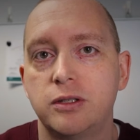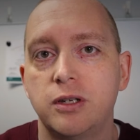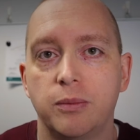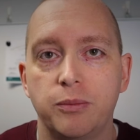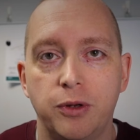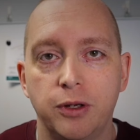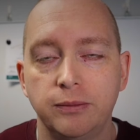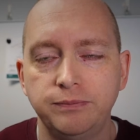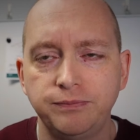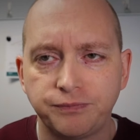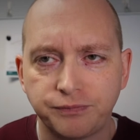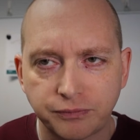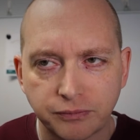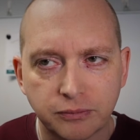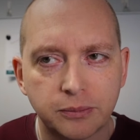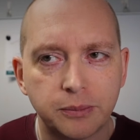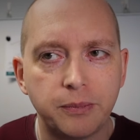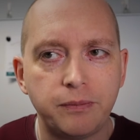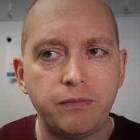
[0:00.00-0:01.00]
something.
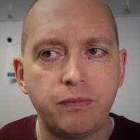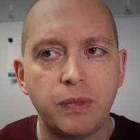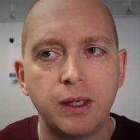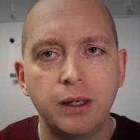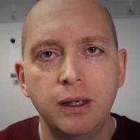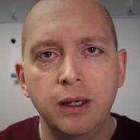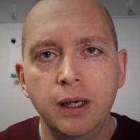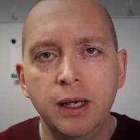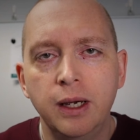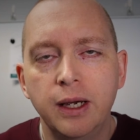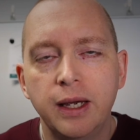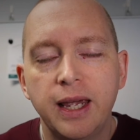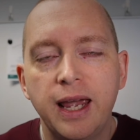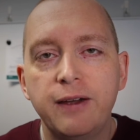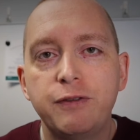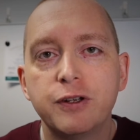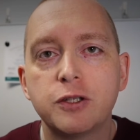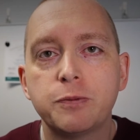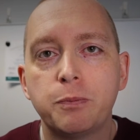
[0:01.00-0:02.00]

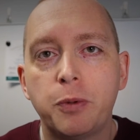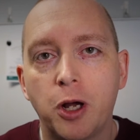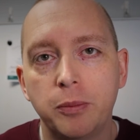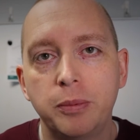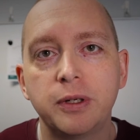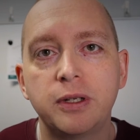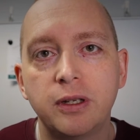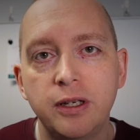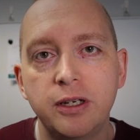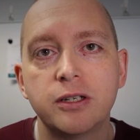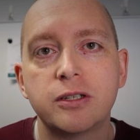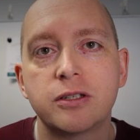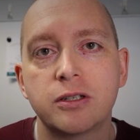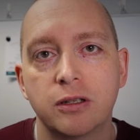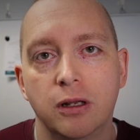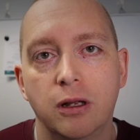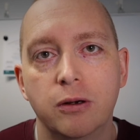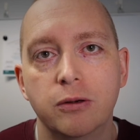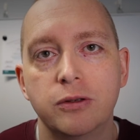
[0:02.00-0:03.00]
If it's publicly
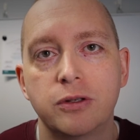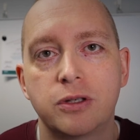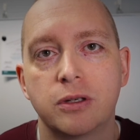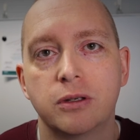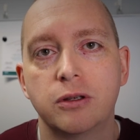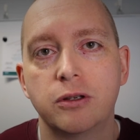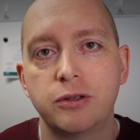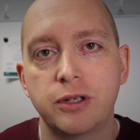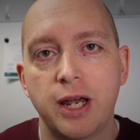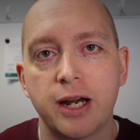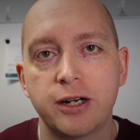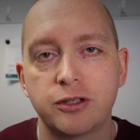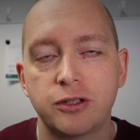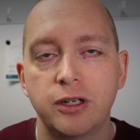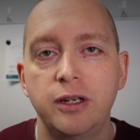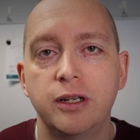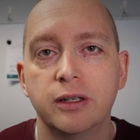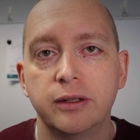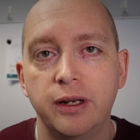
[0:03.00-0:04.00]
disclosed, there's
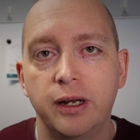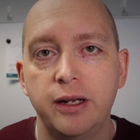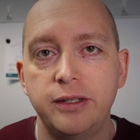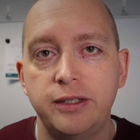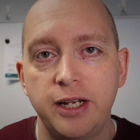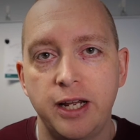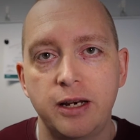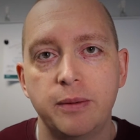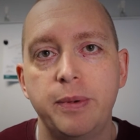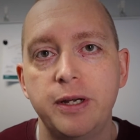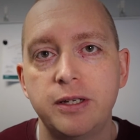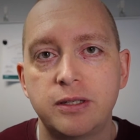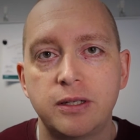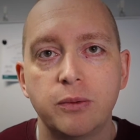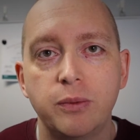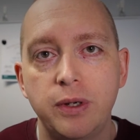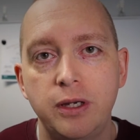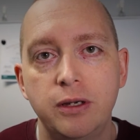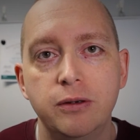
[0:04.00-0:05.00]
actually a database
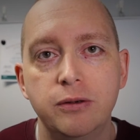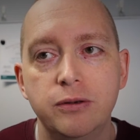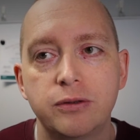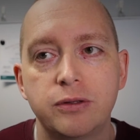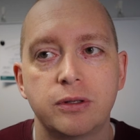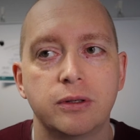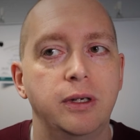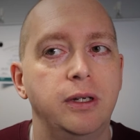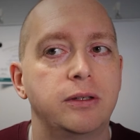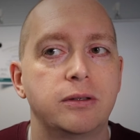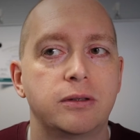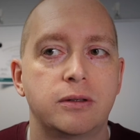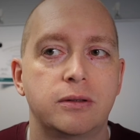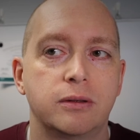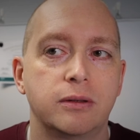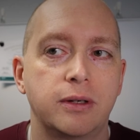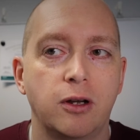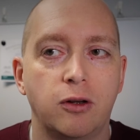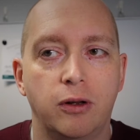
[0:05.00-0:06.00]
that we use.
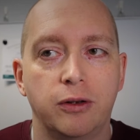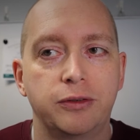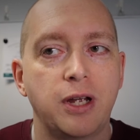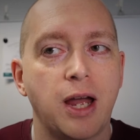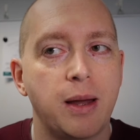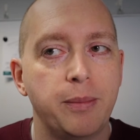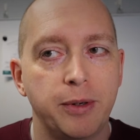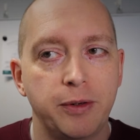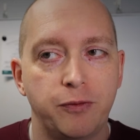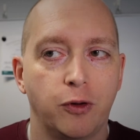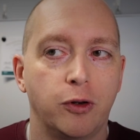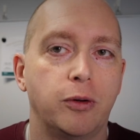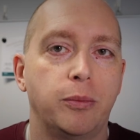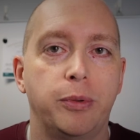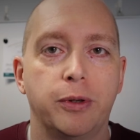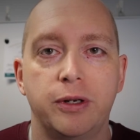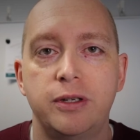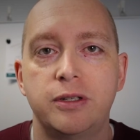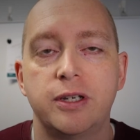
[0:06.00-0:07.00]
It's called Common
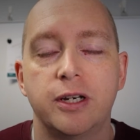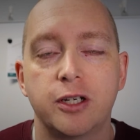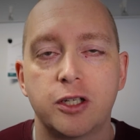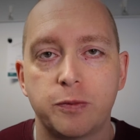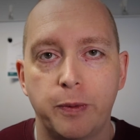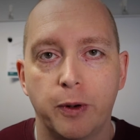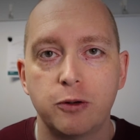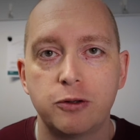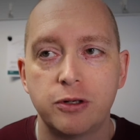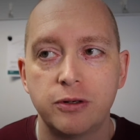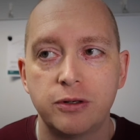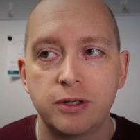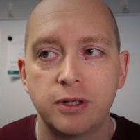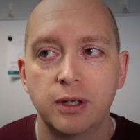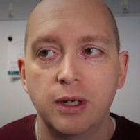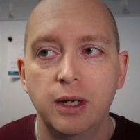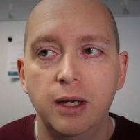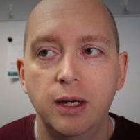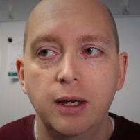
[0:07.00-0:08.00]
Vulnerabilities and Exposures,
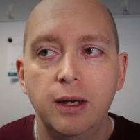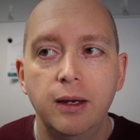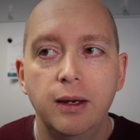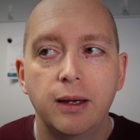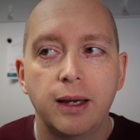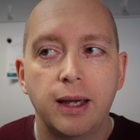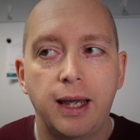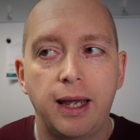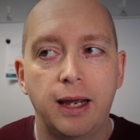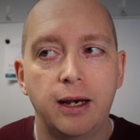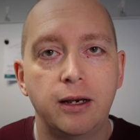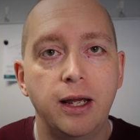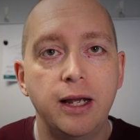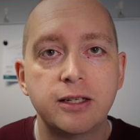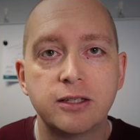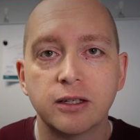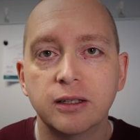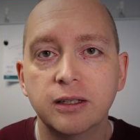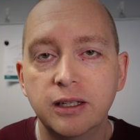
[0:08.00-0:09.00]
and
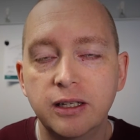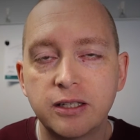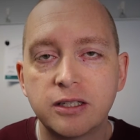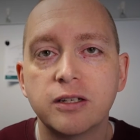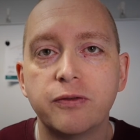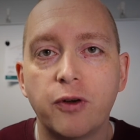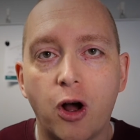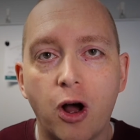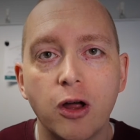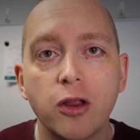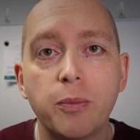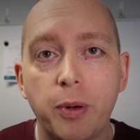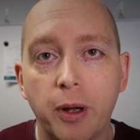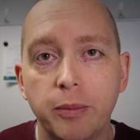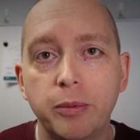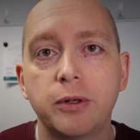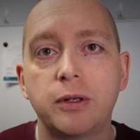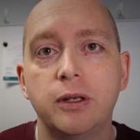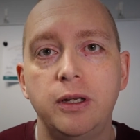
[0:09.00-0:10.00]
it's a list of all the
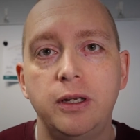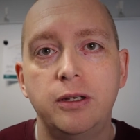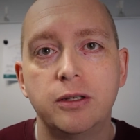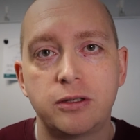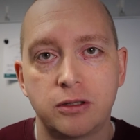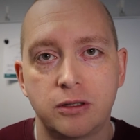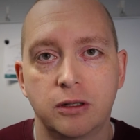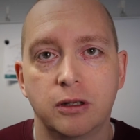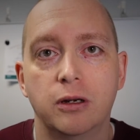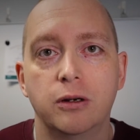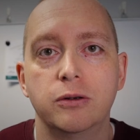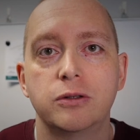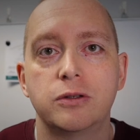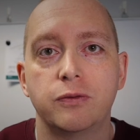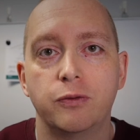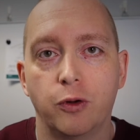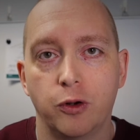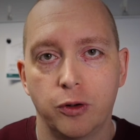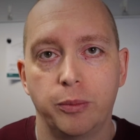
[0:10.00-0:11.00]
publicly
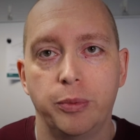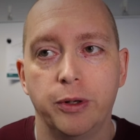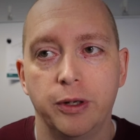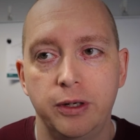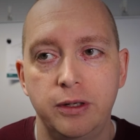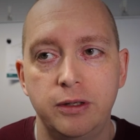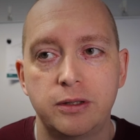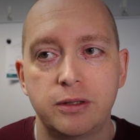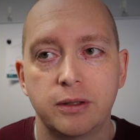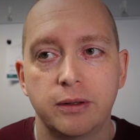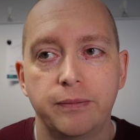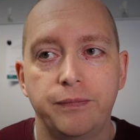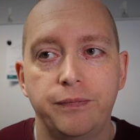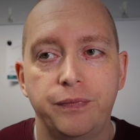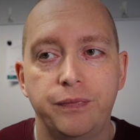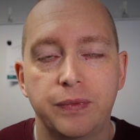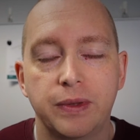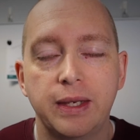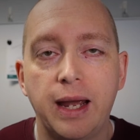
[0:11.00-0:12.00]
disclosed vulnerabilities.
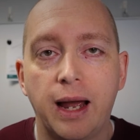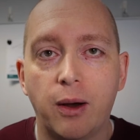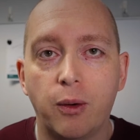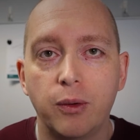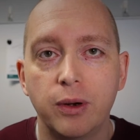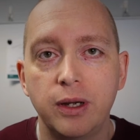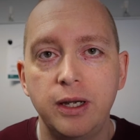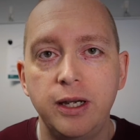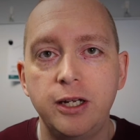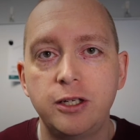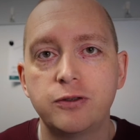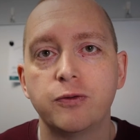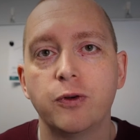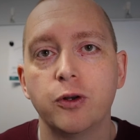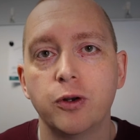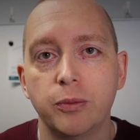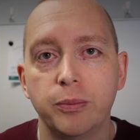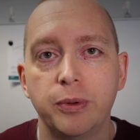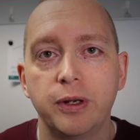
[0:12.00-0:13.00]
Now, each
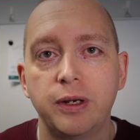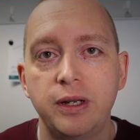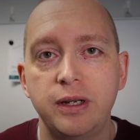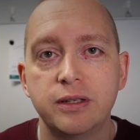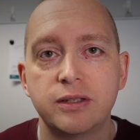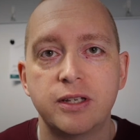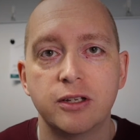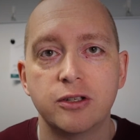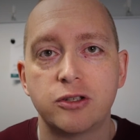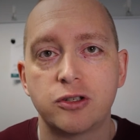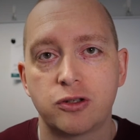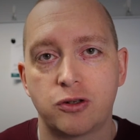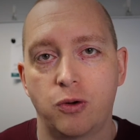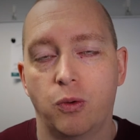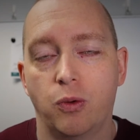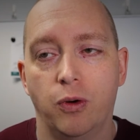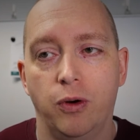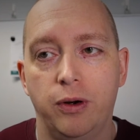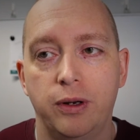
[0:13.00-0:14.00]
vulnerability is then
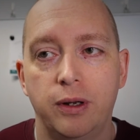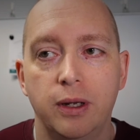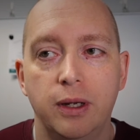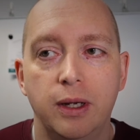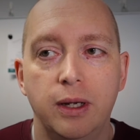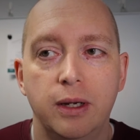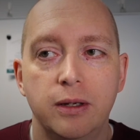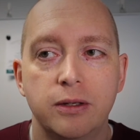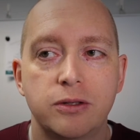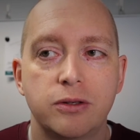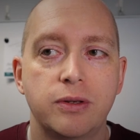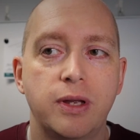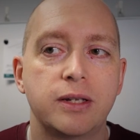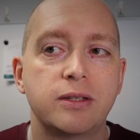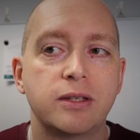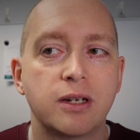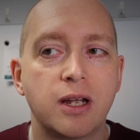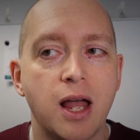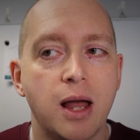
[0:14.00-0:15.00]
scored. So
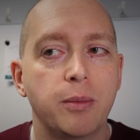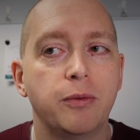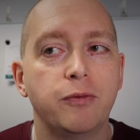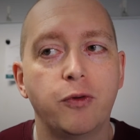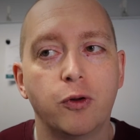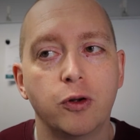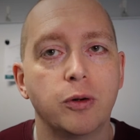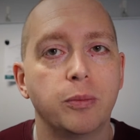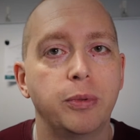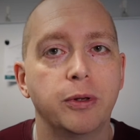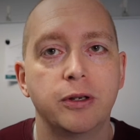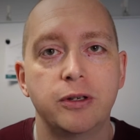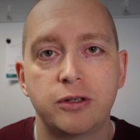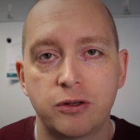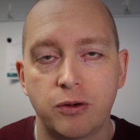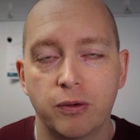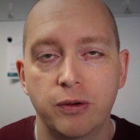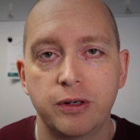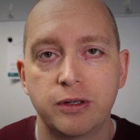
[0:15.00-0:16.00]
that's the Common Vulnerability
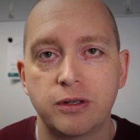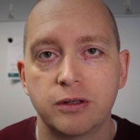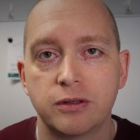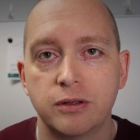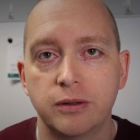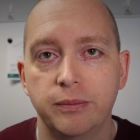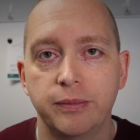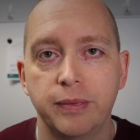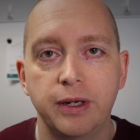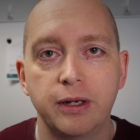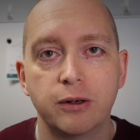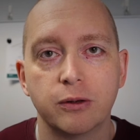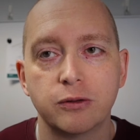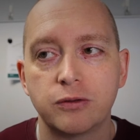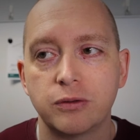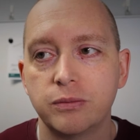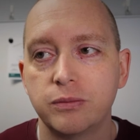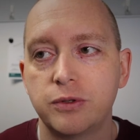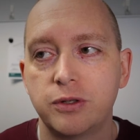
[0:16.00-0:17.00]
Scoring System. It
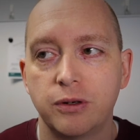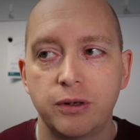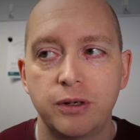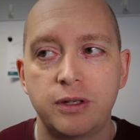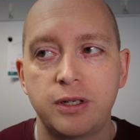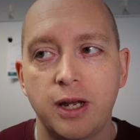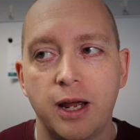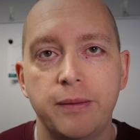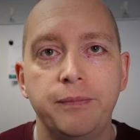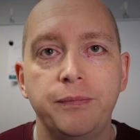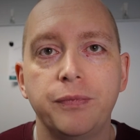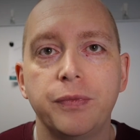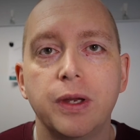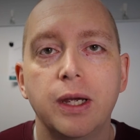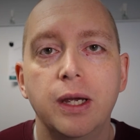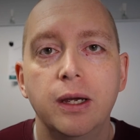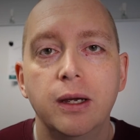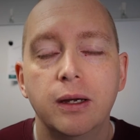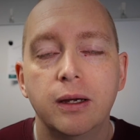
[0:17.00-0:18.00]
goes from 0 to 10,
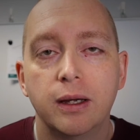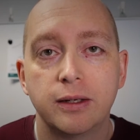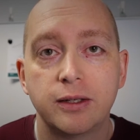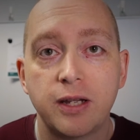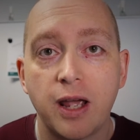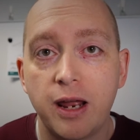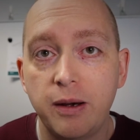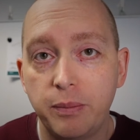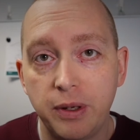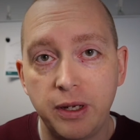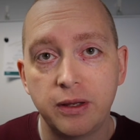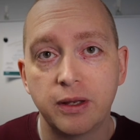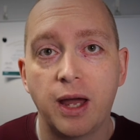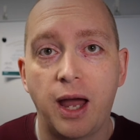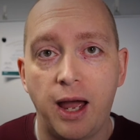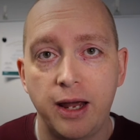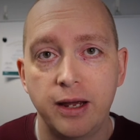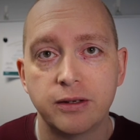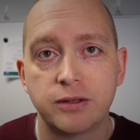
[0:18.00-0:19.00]
10 being the
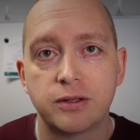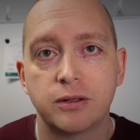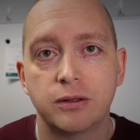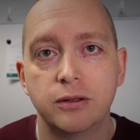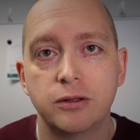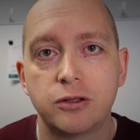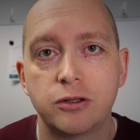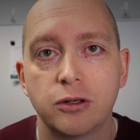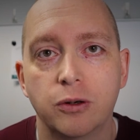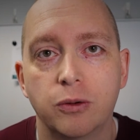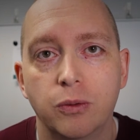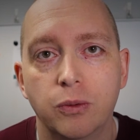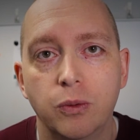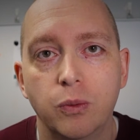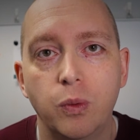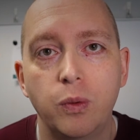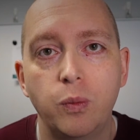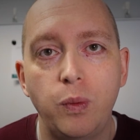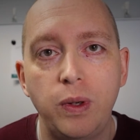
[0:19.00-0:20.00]
highest. So
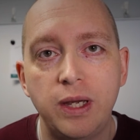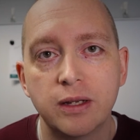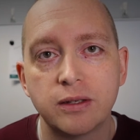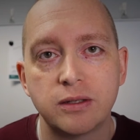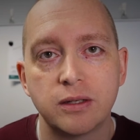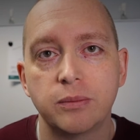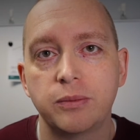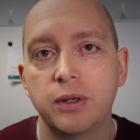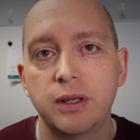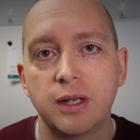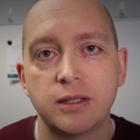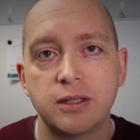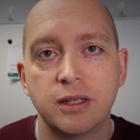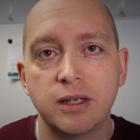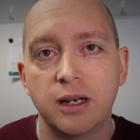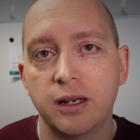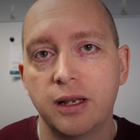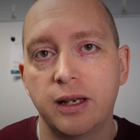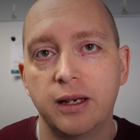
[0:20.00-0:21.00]
when we get something that's
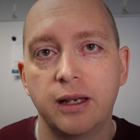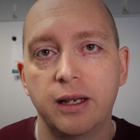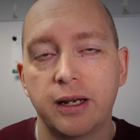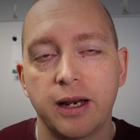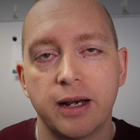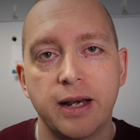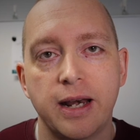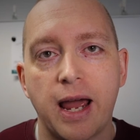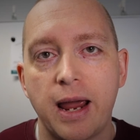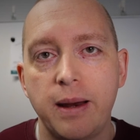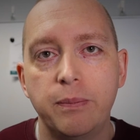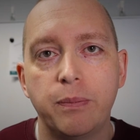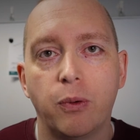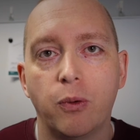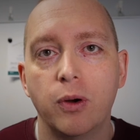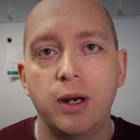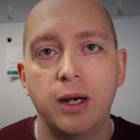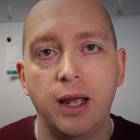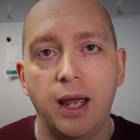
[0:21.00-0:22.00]
in like a
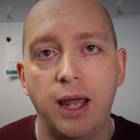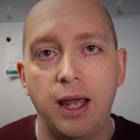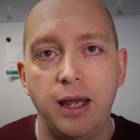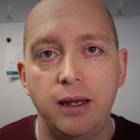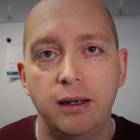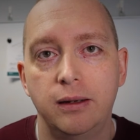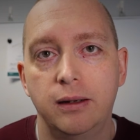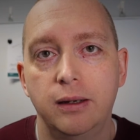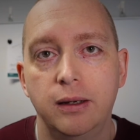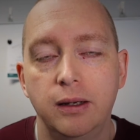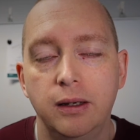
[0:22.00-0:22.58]
9.8